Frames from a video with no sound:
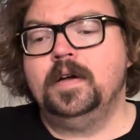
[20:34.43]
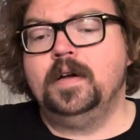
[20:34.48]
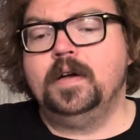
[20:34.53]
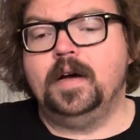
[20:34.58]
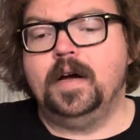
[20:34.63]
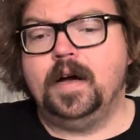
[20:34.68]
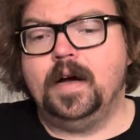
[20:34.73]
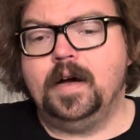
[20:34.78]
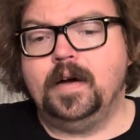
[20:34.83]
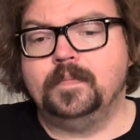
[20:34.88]

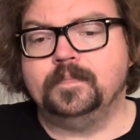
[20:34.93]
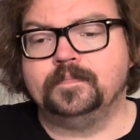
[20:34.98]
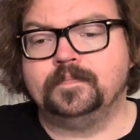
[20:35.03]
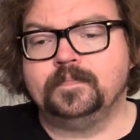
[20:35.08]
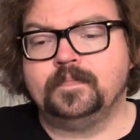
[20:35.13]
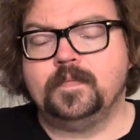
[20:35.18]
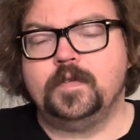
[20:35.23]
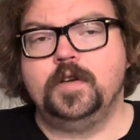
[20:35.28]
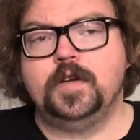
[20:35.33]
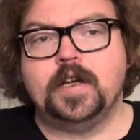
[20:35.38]

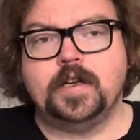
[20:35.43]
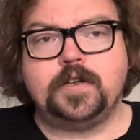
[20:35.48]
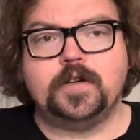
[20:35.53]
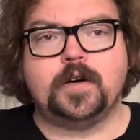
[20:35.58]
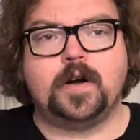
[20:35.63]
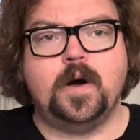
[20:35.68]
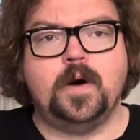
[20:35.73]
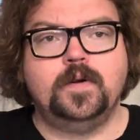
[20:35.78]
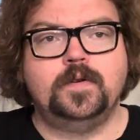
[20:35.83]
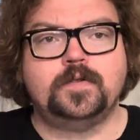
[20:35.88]
You get your
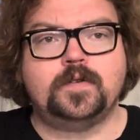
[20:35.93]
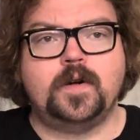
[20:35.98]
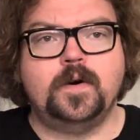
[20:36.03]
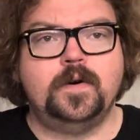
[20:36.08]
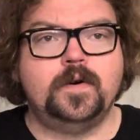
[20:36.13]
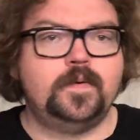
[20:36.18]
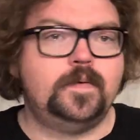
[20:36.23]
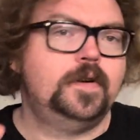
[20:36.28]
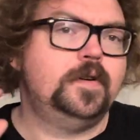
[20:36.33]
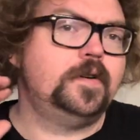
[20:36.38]
coals
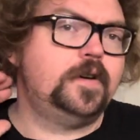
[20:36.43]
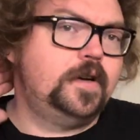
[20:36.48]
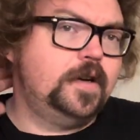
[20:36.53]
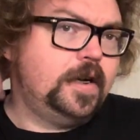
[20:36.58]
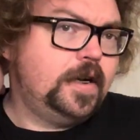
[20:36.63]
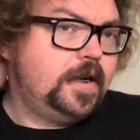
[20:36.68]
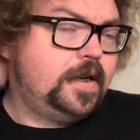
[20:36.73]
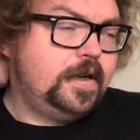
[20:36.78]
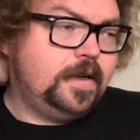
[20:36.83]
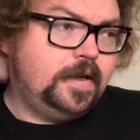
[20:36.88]
going real
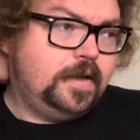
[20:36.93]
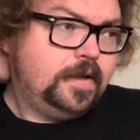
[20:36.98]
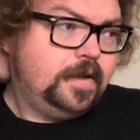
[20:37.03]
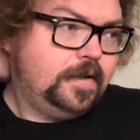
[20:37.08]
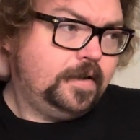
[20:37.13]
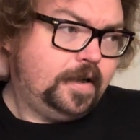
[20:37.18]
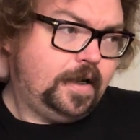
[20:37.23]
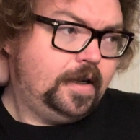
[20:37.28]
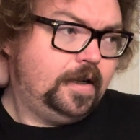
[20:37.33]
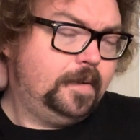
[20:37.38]
good.
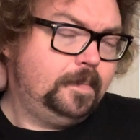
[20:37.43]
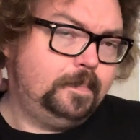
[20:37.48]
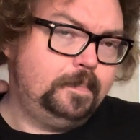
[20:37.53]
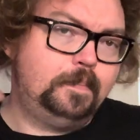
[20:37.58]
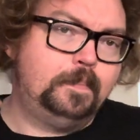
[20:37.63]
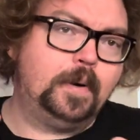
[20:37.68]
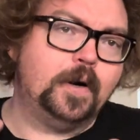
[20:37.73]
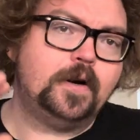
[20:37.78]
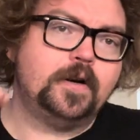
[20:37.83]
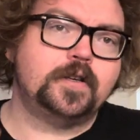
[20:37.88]
And
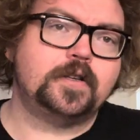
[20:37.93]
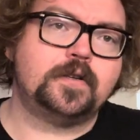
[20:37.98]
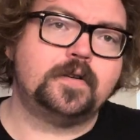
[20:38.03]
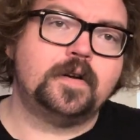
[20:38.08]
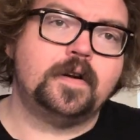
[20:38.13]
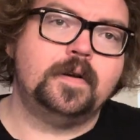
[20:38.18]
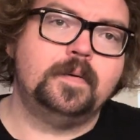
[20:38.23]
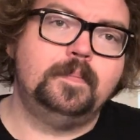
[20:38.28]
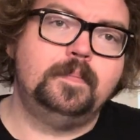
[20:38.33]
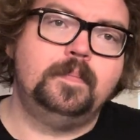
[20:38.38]
birch,
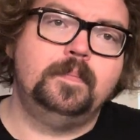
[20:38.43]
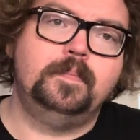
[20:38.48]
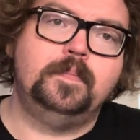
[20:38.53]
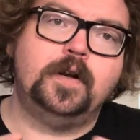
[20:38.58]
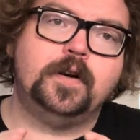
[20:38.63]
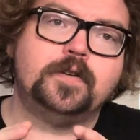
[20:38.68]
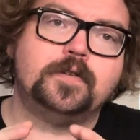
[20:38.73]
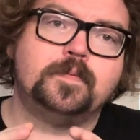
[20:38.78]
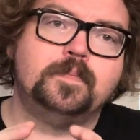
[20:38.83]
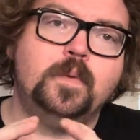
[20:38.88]

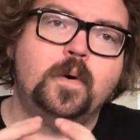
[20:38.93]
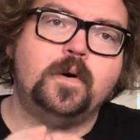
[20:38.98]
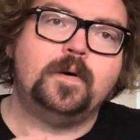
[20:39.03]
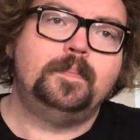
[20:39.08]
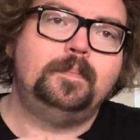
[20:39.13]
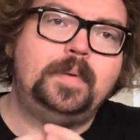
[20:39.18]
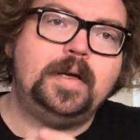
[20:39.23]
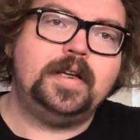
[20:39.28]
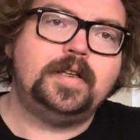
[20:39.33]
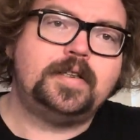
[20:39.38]
there's more
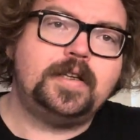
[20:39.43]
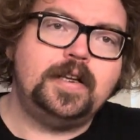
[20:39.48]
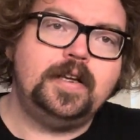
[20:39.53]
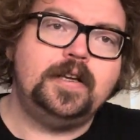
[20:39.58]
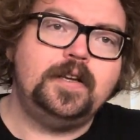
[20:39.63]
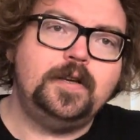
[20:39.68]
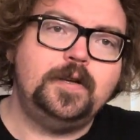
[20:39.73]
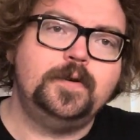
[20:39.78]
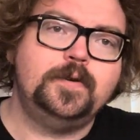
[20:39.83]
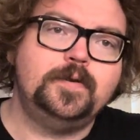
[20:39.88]

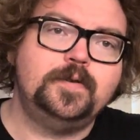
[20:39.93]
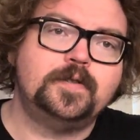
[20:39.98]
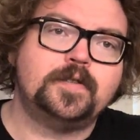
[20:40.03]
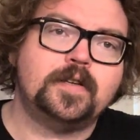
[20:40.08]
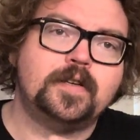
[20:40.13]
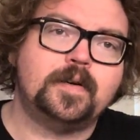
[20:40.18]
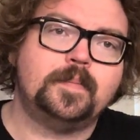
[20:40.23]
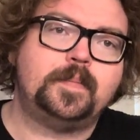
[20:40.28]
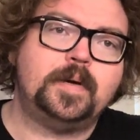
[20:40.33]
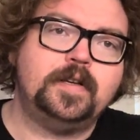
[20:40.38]
BTUs
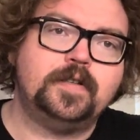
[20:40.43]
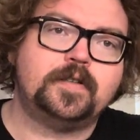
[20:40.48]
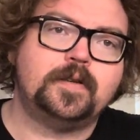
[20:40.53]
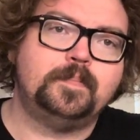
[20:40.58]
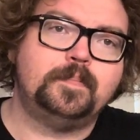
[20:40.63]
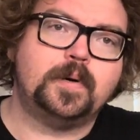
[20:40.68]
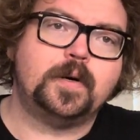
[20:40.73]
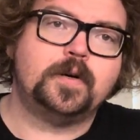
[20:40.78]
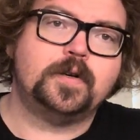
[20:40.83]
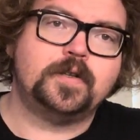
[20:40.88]
in a piece of
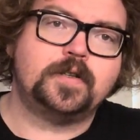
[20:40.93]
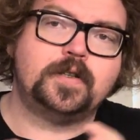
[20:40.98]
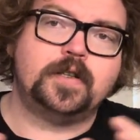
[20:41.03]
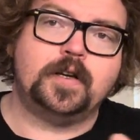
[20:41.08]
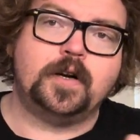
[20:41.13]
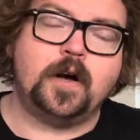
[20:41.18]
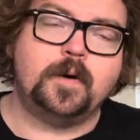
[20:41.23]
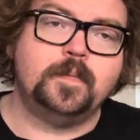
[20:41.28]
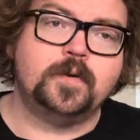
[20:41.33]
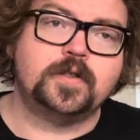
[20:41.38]
birch
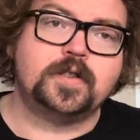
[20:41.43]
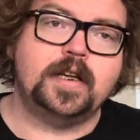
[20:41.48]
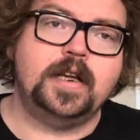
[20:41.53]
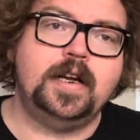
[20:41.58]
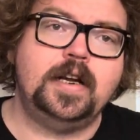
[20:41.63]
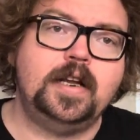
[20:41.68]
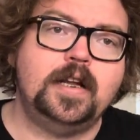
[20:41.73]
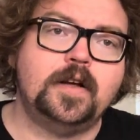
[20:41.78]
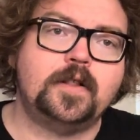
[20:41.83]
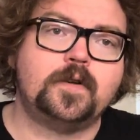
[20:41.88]
than almost
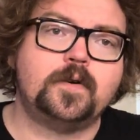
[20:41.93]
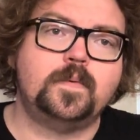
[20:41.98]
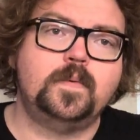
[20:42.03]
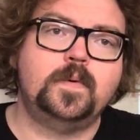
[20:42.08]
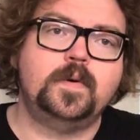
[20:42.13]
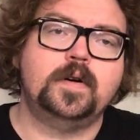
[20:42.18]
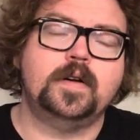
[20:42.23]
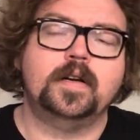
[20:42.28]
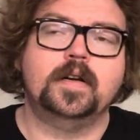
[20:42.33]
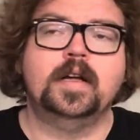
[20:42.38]
any other
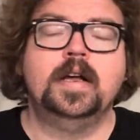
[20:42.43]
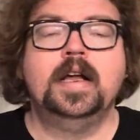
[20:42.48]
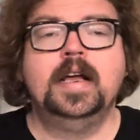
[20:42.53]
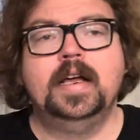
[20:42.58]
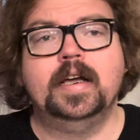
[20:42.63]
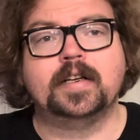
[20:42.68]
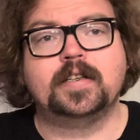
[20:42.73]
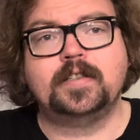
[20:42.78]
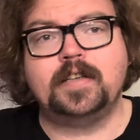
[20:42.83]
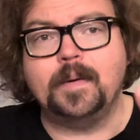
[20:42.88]
wood,
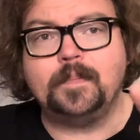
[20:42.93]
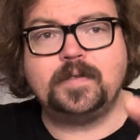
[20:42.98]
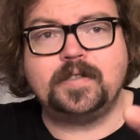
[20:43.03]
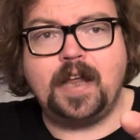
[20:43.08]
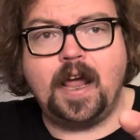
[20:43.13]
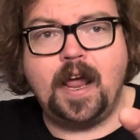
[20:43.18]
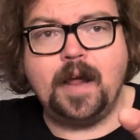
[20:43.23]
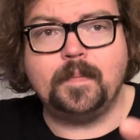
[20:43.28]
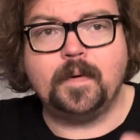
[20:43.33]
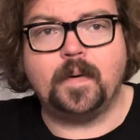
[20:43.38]
except
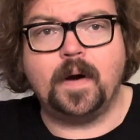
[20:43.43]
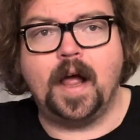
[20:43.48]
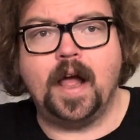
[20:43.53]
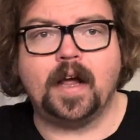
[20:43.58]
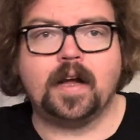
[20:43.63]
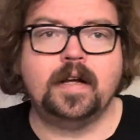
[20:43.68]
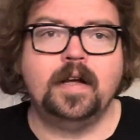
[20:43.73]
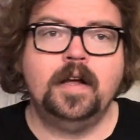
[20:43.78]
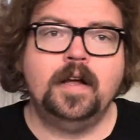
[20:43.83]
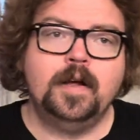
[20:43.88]

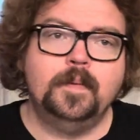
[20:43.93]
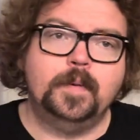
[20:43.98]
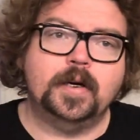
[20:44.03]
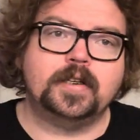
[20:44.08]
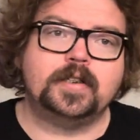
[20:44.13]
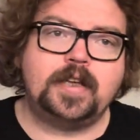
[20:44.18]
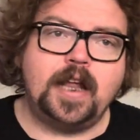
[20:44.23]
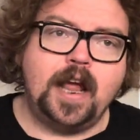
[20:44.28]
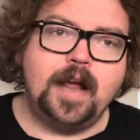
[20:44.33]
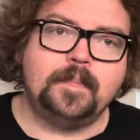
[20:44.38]
tamarack.
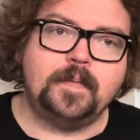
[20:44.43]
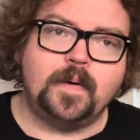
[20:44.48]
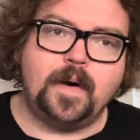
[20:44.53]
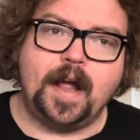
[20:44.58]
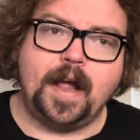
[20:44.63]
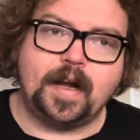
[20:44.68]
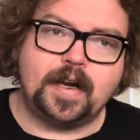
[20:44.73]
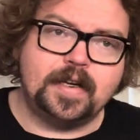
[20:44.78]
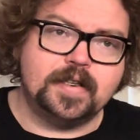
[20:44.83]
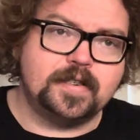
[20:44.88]
But
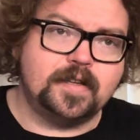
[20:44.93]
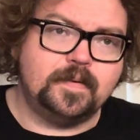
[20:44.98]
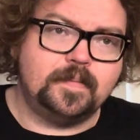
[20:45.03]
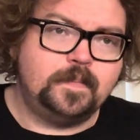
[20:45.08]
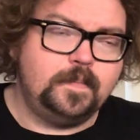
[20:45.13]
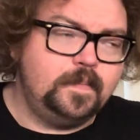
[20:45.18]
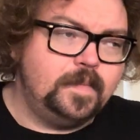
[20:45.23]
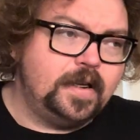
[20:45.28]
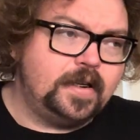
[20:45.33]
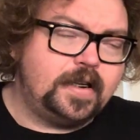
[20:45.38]
tamarack
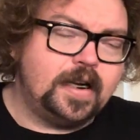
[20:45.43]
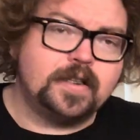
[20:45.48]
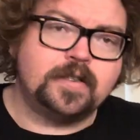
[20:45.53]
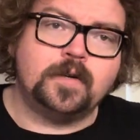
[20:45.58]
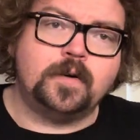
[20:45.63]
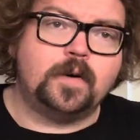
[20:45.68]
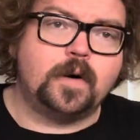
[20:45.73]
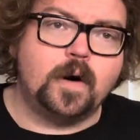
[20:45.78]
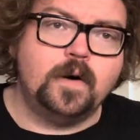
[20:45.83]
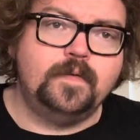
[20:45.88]
it
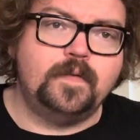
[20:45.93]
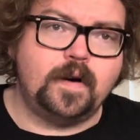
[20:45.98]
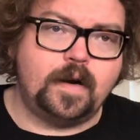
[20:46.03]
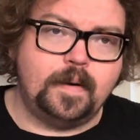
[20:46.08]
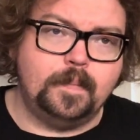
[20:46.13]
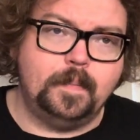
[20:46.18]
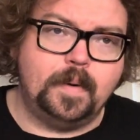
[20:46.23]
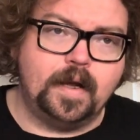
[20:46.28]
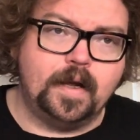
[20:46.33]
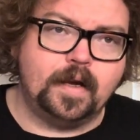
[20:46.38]
doesn't grow very
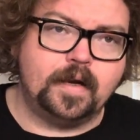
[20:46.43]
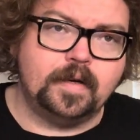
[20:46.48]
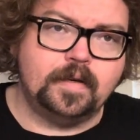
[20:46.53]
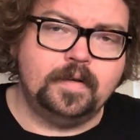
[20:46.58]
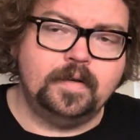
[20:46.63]
big,